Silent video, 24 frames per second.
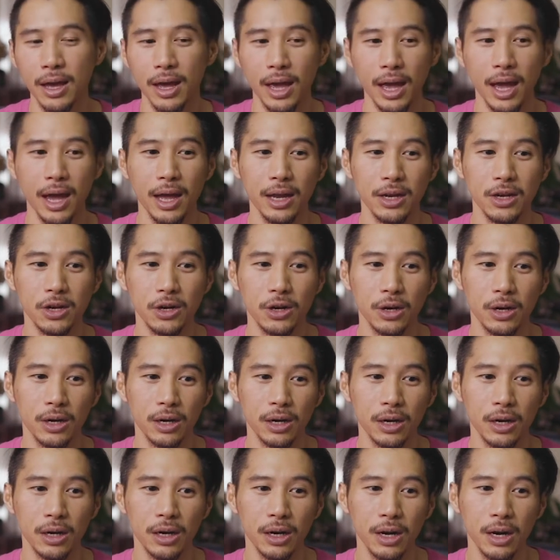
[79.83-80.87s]
and
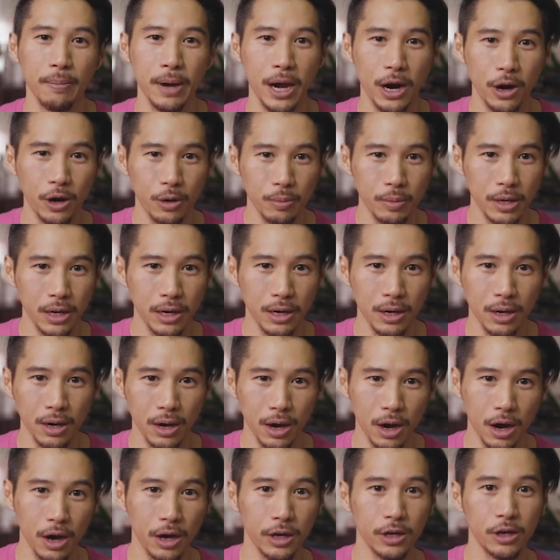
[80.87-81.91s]
your power meter
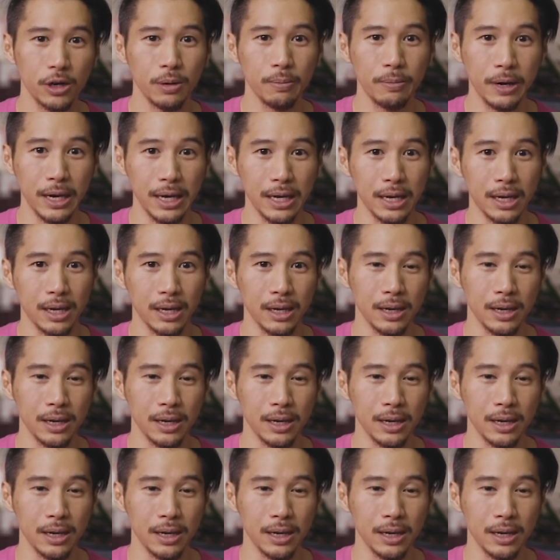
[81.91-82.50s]
on your bike.